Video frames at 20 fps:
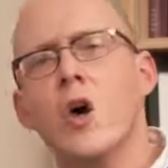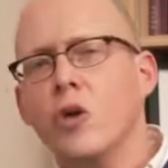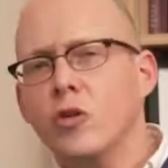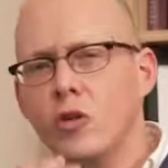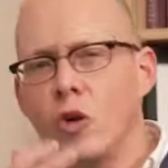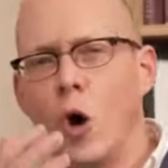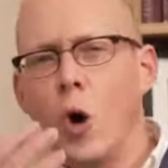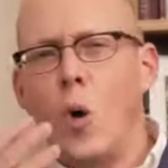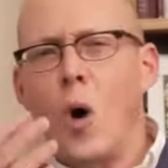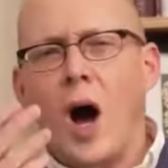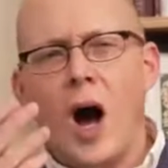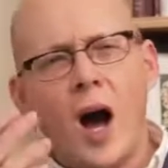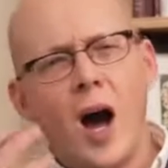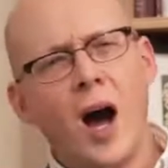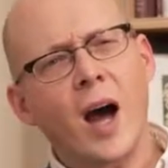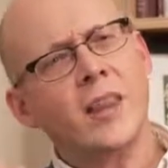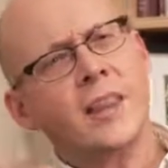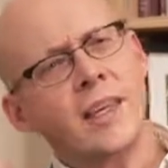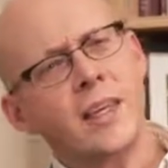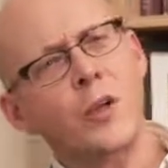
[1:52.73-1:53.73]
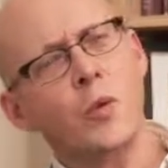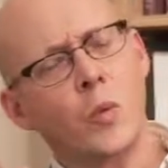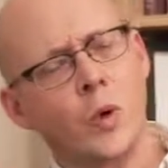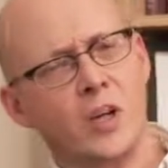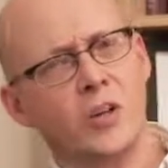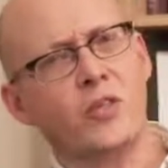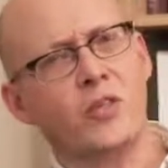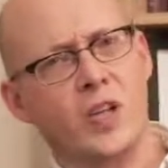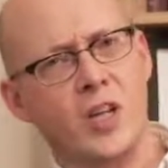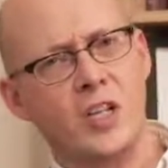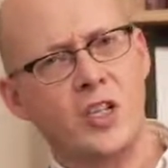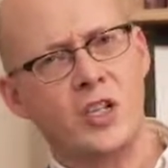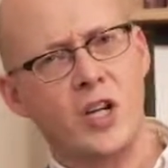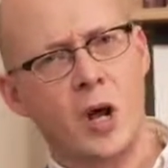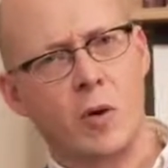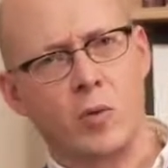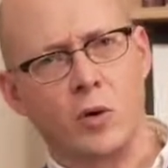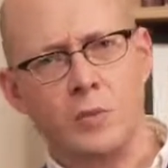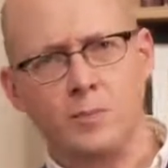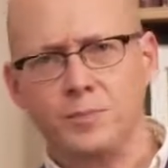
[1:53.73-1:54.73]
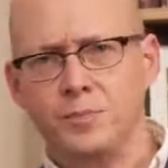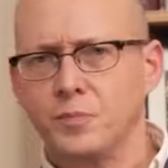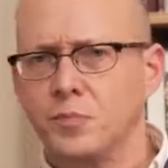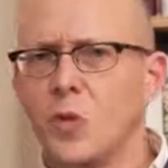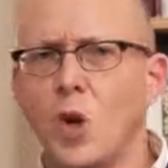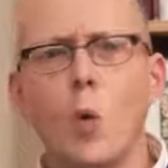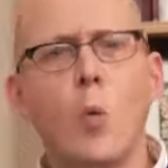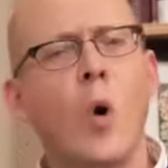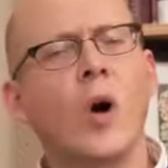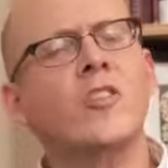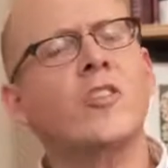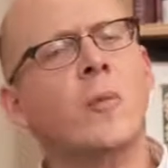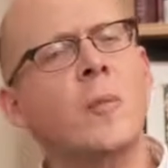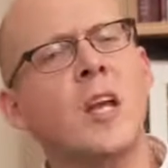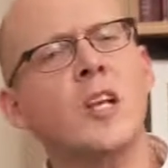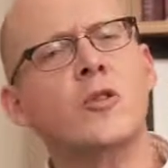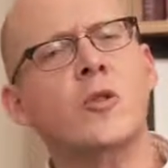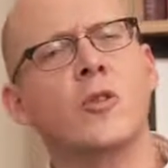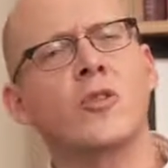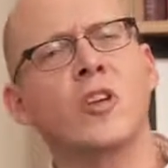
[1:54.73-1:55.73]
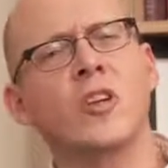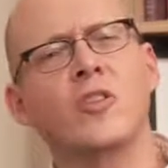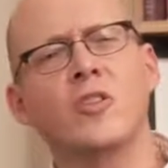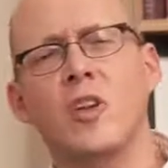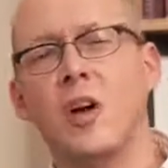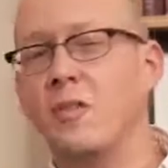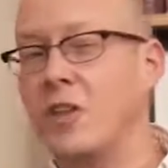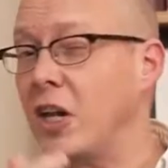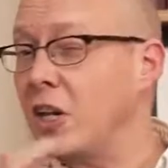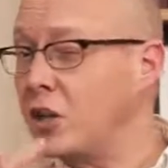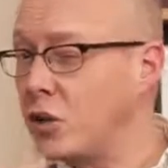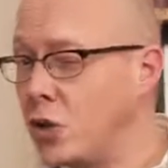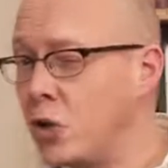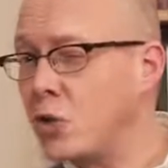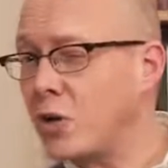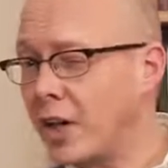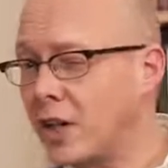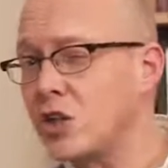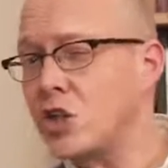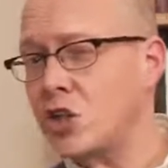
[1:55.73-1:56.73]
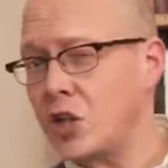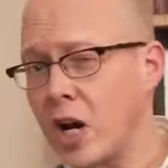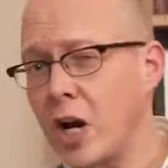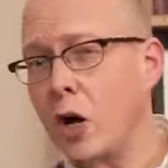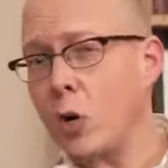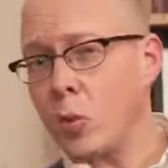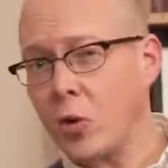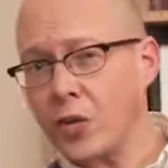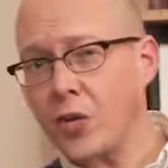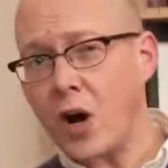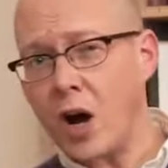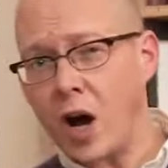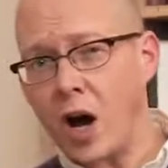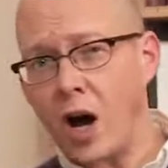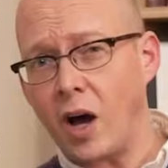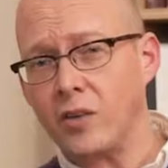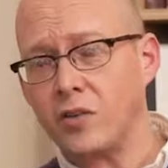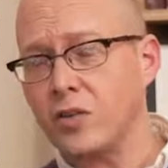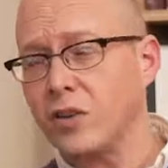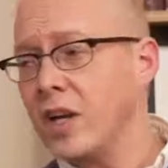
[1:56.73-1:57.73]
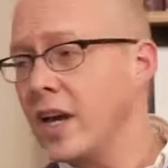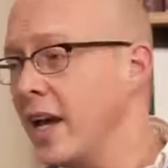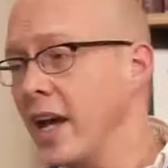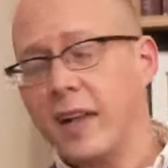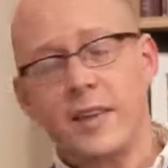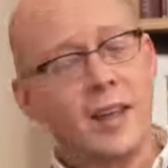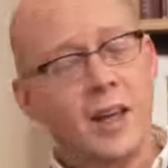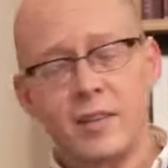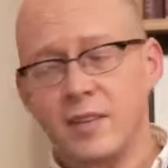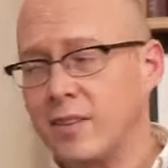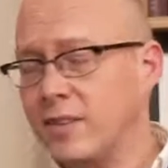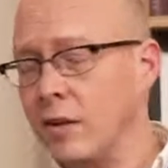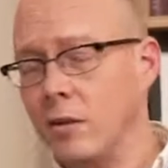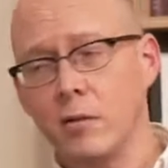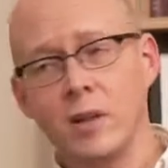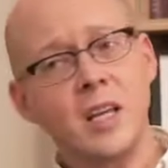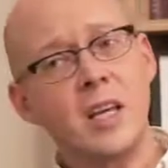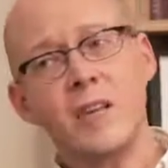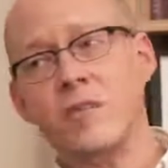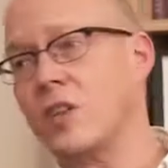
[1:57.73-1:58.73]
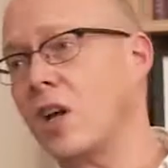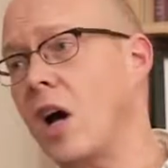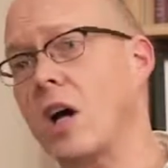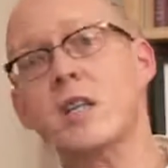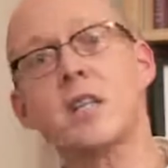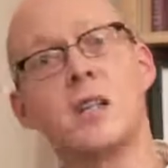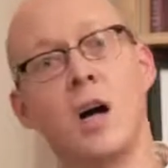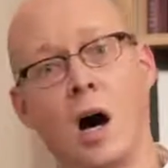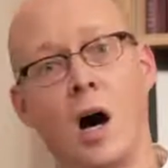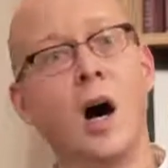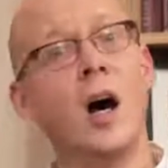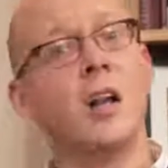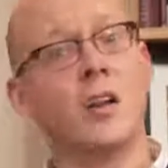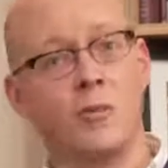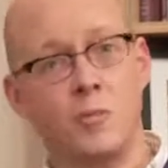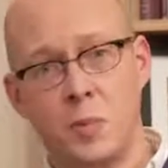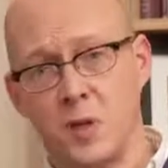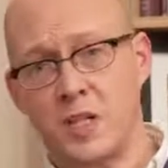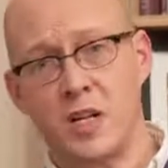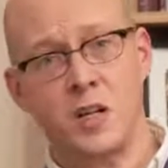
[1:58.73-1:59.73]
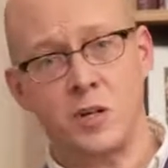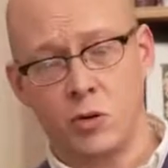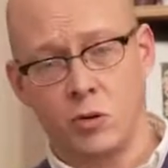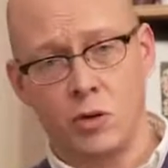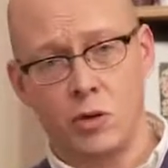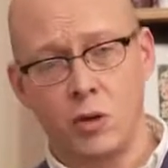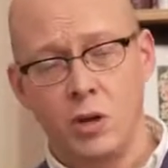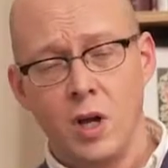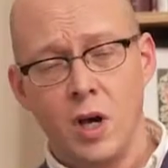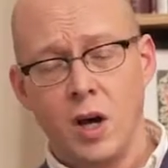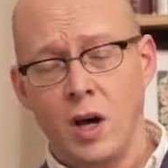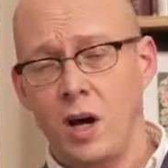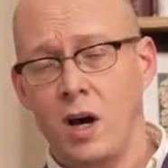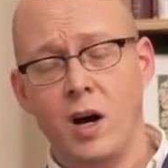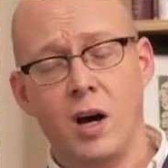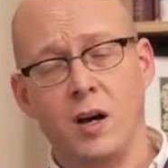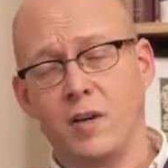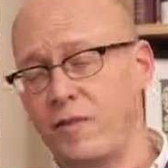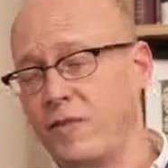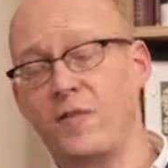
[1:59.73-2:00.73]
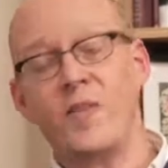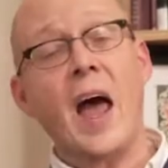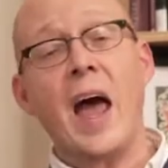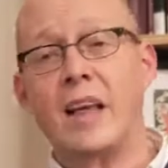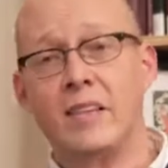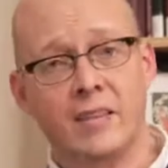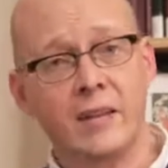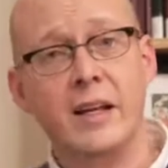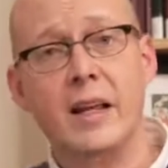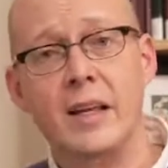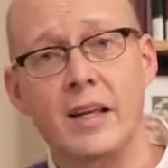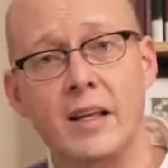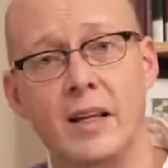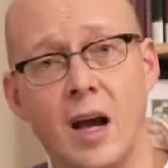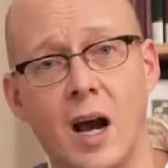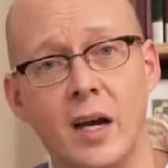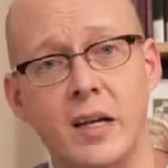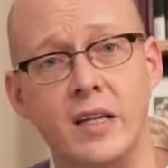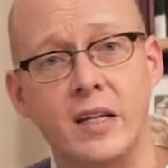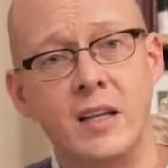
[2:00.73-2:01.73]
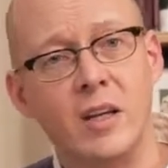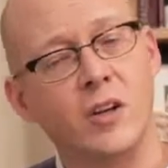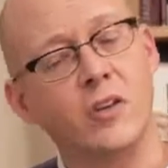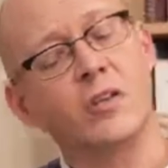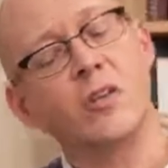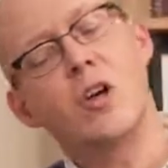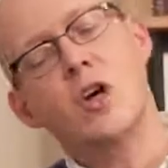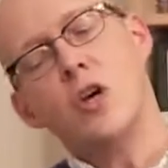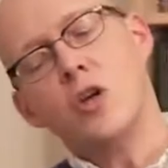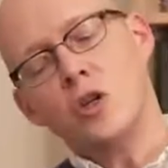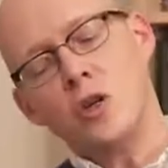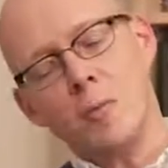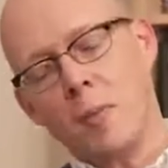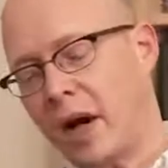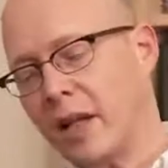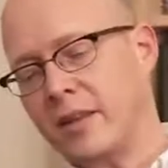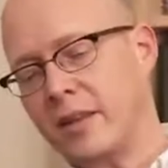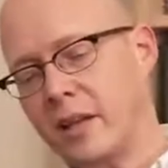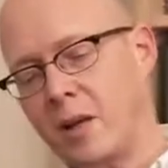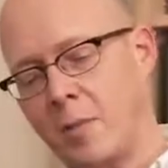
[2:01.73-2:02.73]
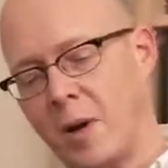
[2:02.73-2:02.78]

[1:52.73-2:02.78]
So I think you want to stay general. What's some interesting stuff that you can share with us? And that still leaves a ton of potential fascinating ideas. You might think